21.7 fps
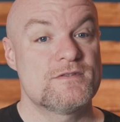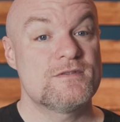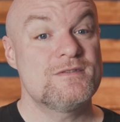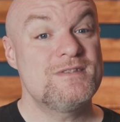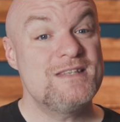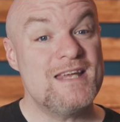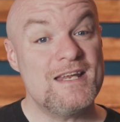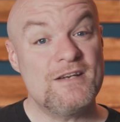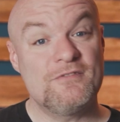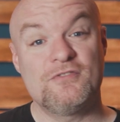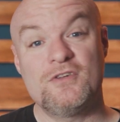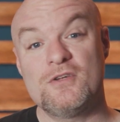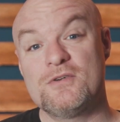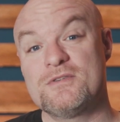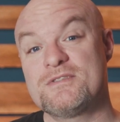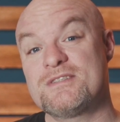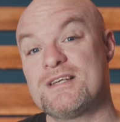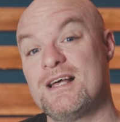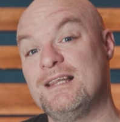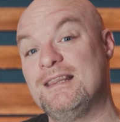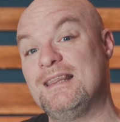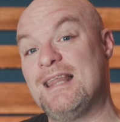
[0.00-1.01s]
So
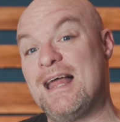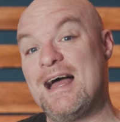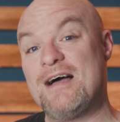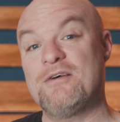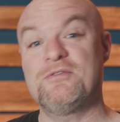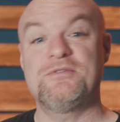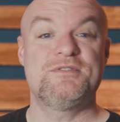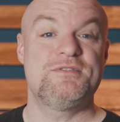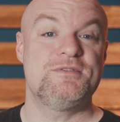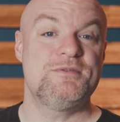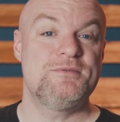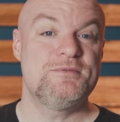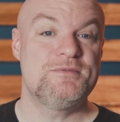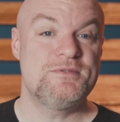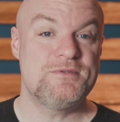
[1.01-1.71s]
Dataflows allows you